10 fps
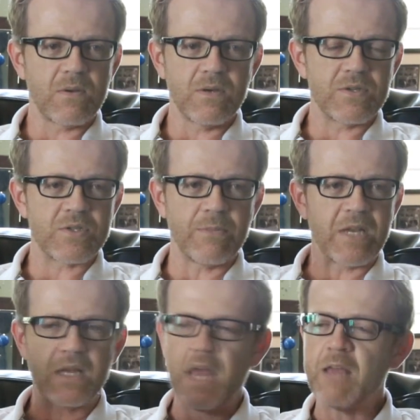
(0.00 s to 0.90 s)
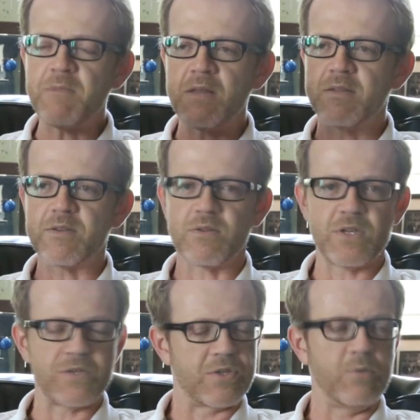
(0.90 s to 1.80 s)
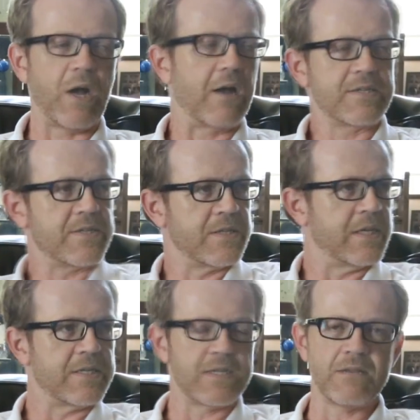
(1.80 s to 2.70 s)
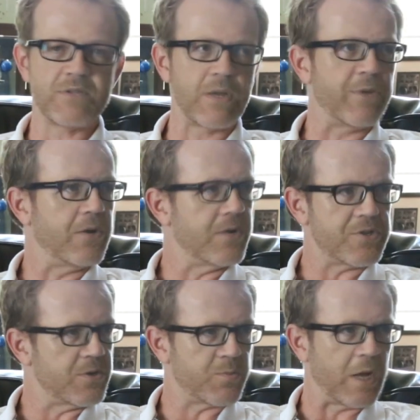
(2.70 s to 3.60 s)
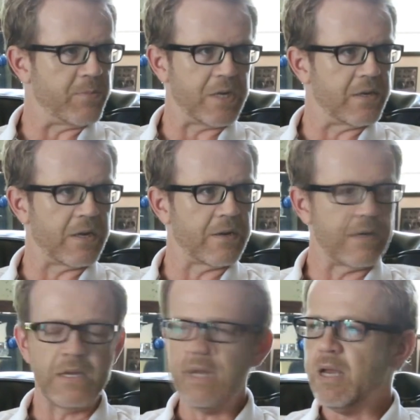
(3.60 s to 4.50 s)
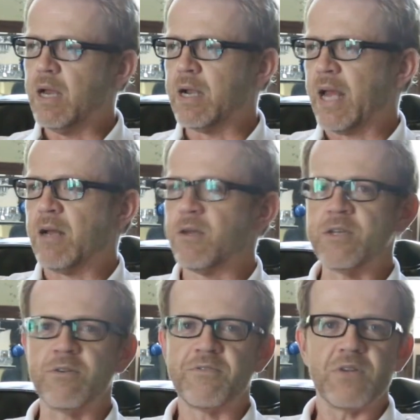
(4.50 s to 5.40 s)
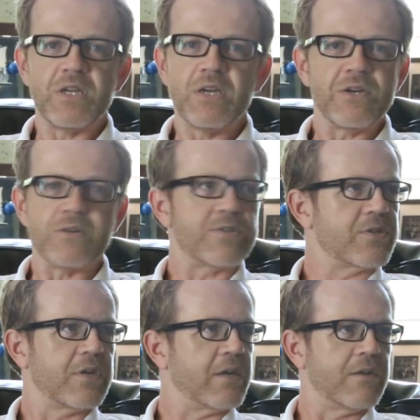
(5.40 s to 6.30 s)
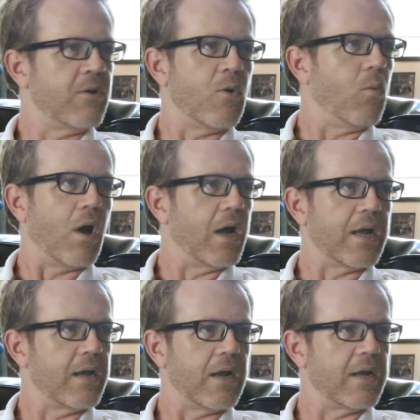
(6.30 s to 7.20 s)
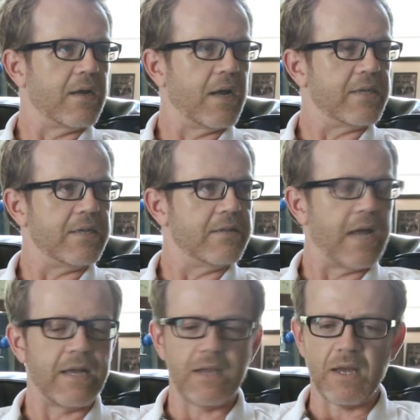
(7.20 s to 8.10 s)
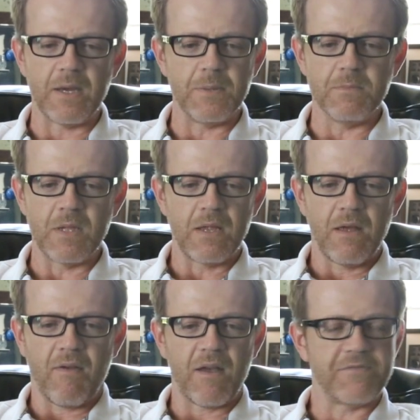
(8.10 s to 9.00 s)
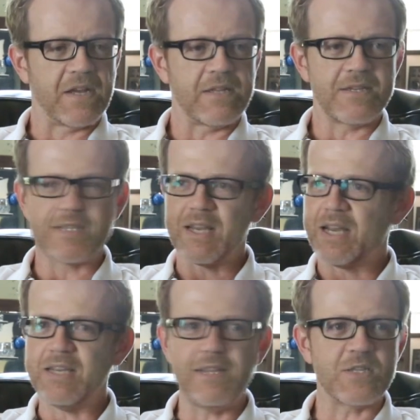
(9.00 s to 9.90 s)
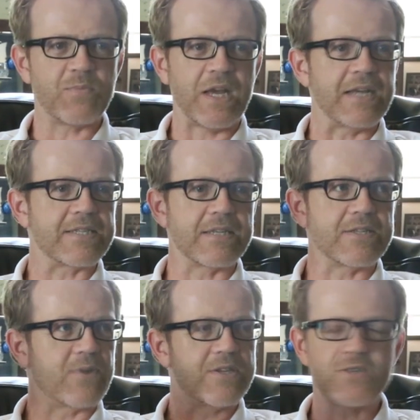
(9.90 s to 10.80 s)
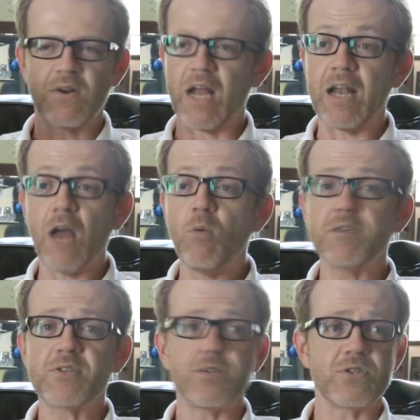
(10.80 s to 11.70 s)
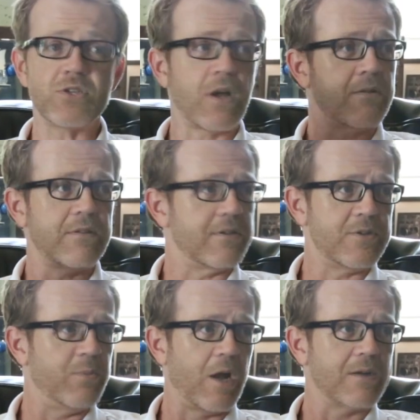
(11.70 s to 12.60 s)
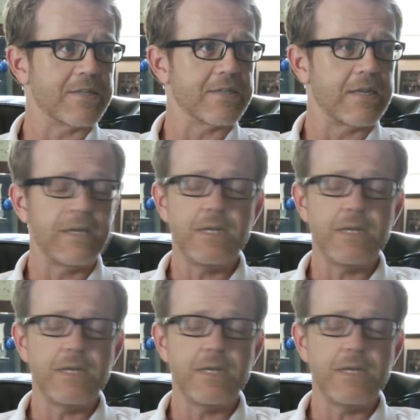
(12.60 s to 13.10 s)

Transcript: somebody gave me these 2 boxes, and they said, some of your issues might be in here. And I held on to it for years, and I don't know why I did that. I finally just said, I need the space. And so and I almost just chucked the 2 boxes.